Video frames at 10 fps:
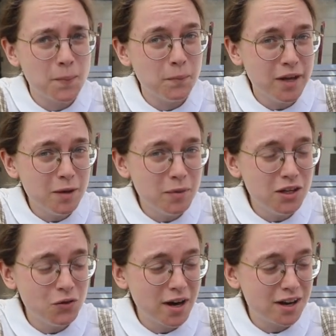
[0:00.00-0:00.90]
maybe
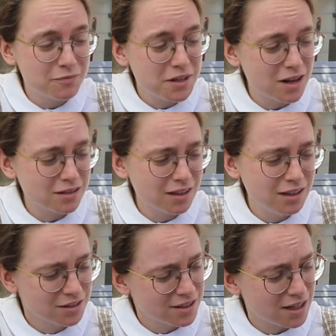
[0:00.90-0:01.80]
you have been
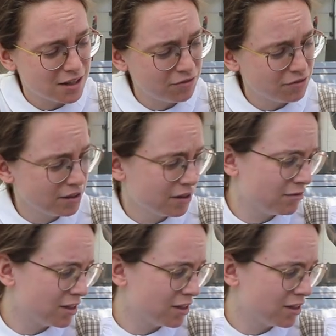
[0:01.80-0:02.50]
asking yourself,